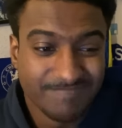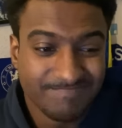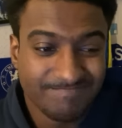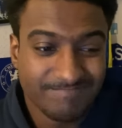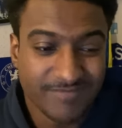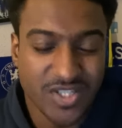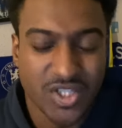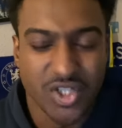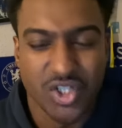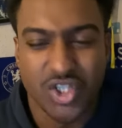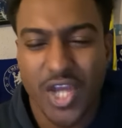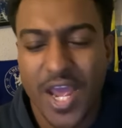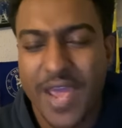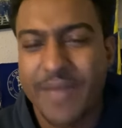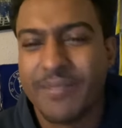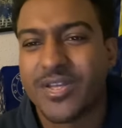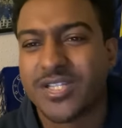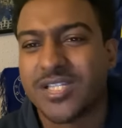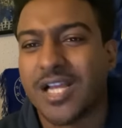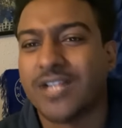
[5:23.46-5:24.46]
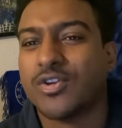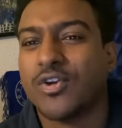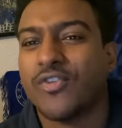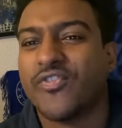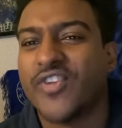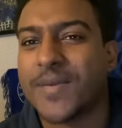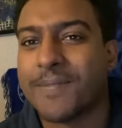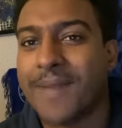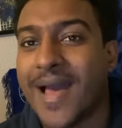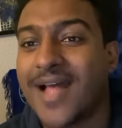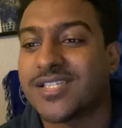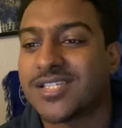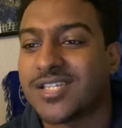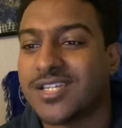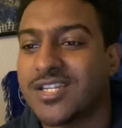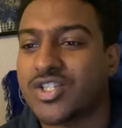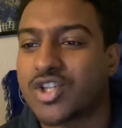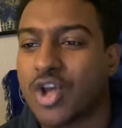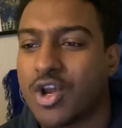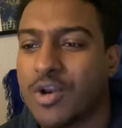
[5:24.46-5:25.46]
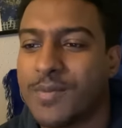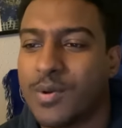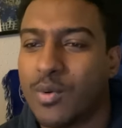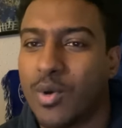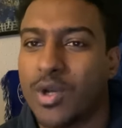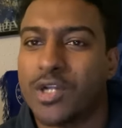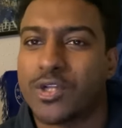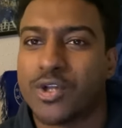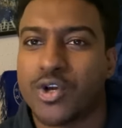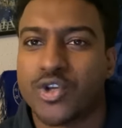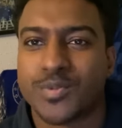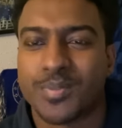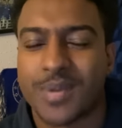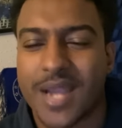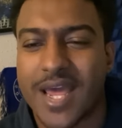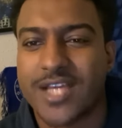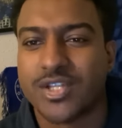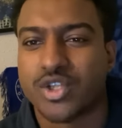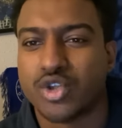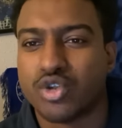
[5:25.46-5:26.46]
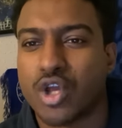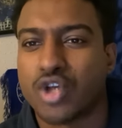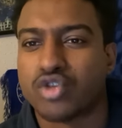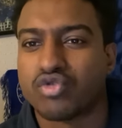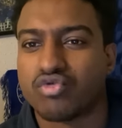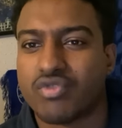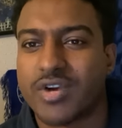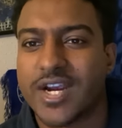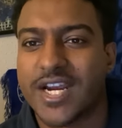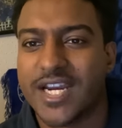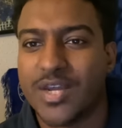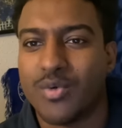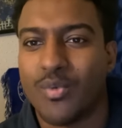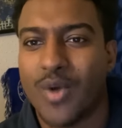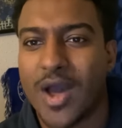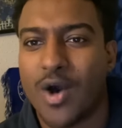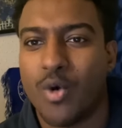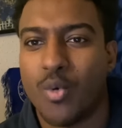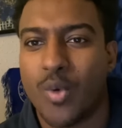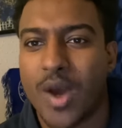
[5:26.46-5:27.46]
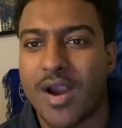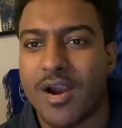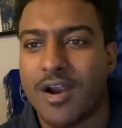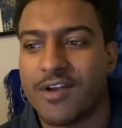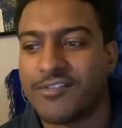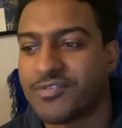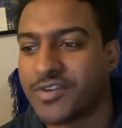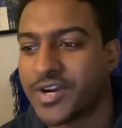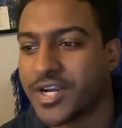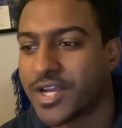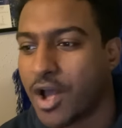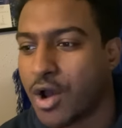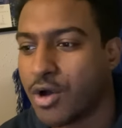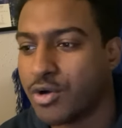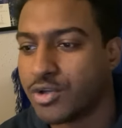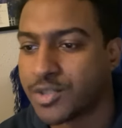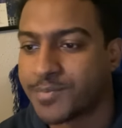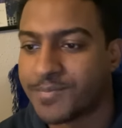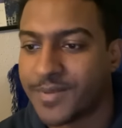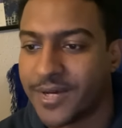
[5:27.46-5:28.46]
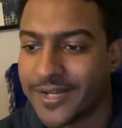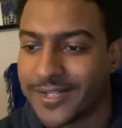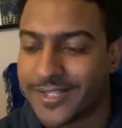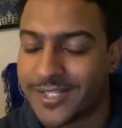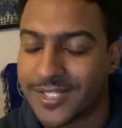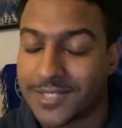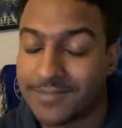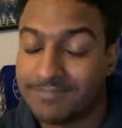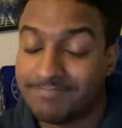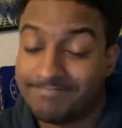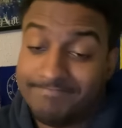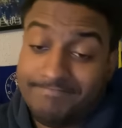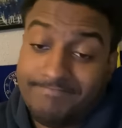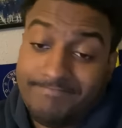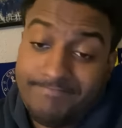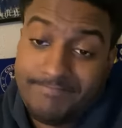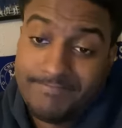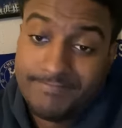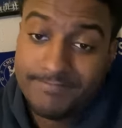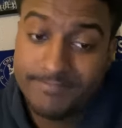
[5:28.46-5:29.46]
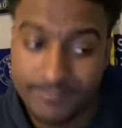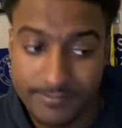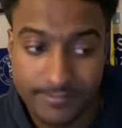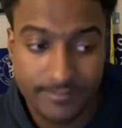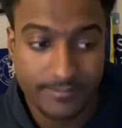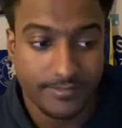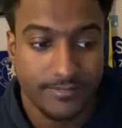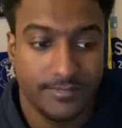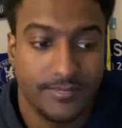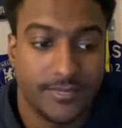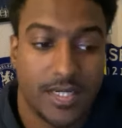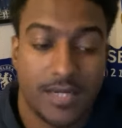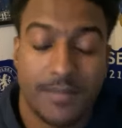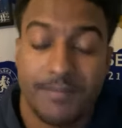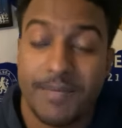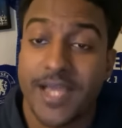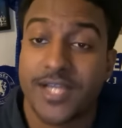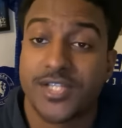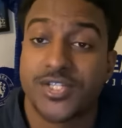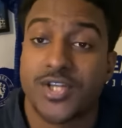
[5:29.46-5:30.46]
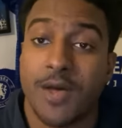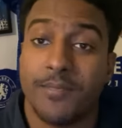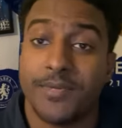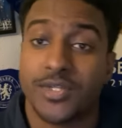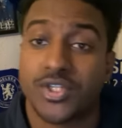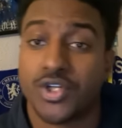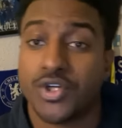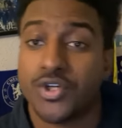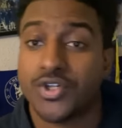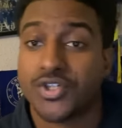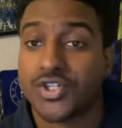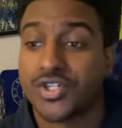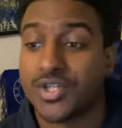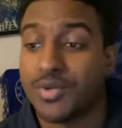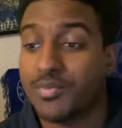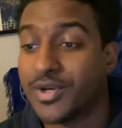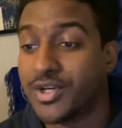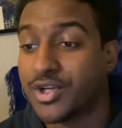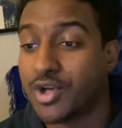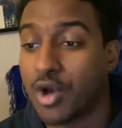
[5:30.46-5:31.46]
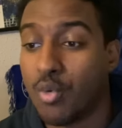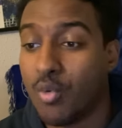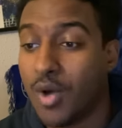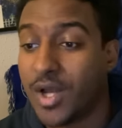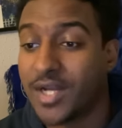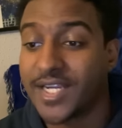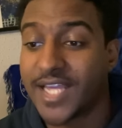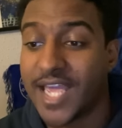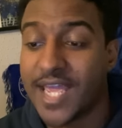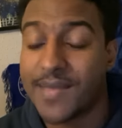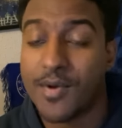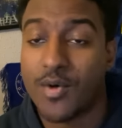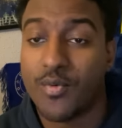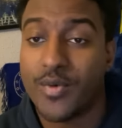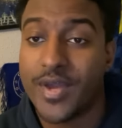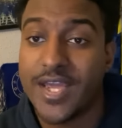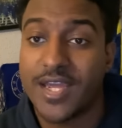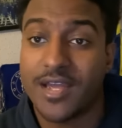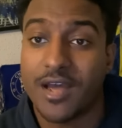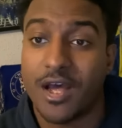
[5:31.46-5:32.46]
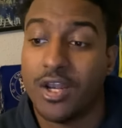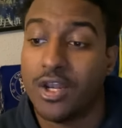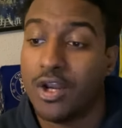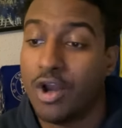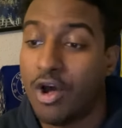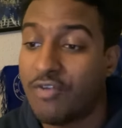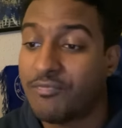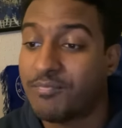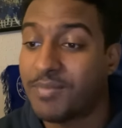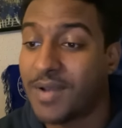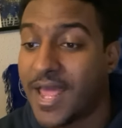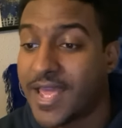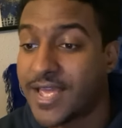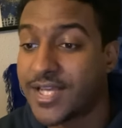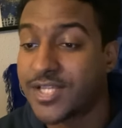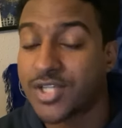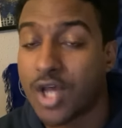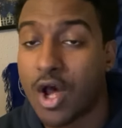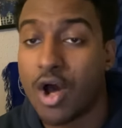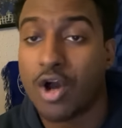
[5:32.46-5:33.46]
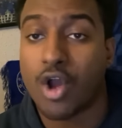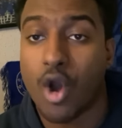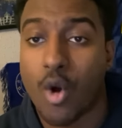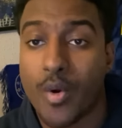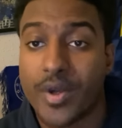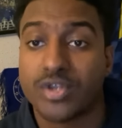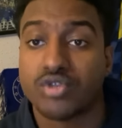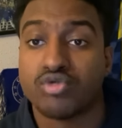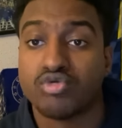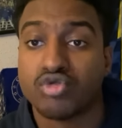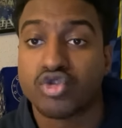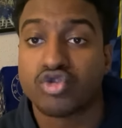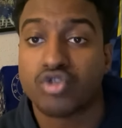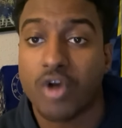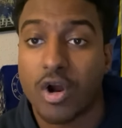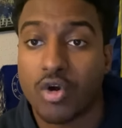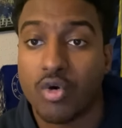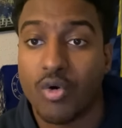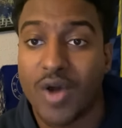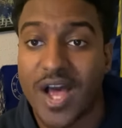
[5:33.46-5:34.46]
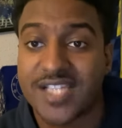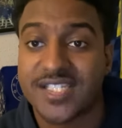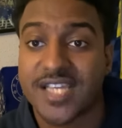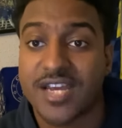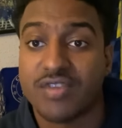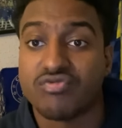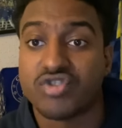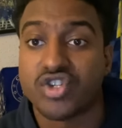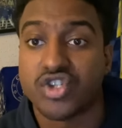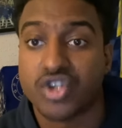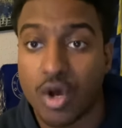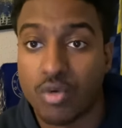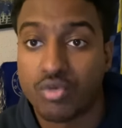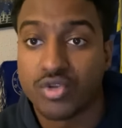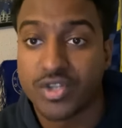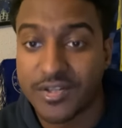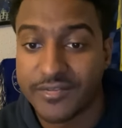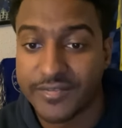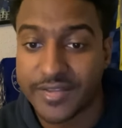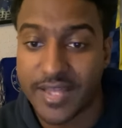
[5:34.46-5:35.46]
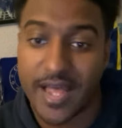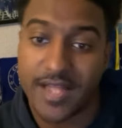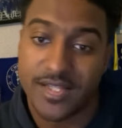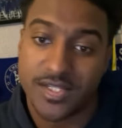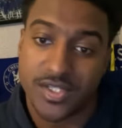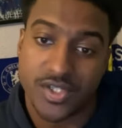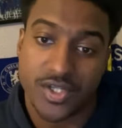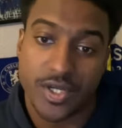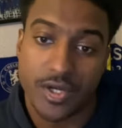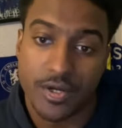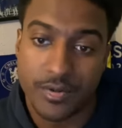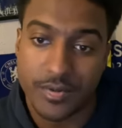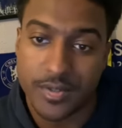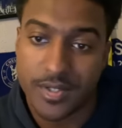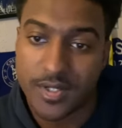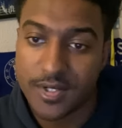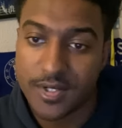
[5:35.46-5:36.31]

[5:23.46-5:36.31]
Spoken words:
It's a shame, because I do think Mattson is going to be one of those players who does really well wherever he goes, but beggars can't be choosers. And when you've got one game a week, a lot of players are going to struggle as a result of that. So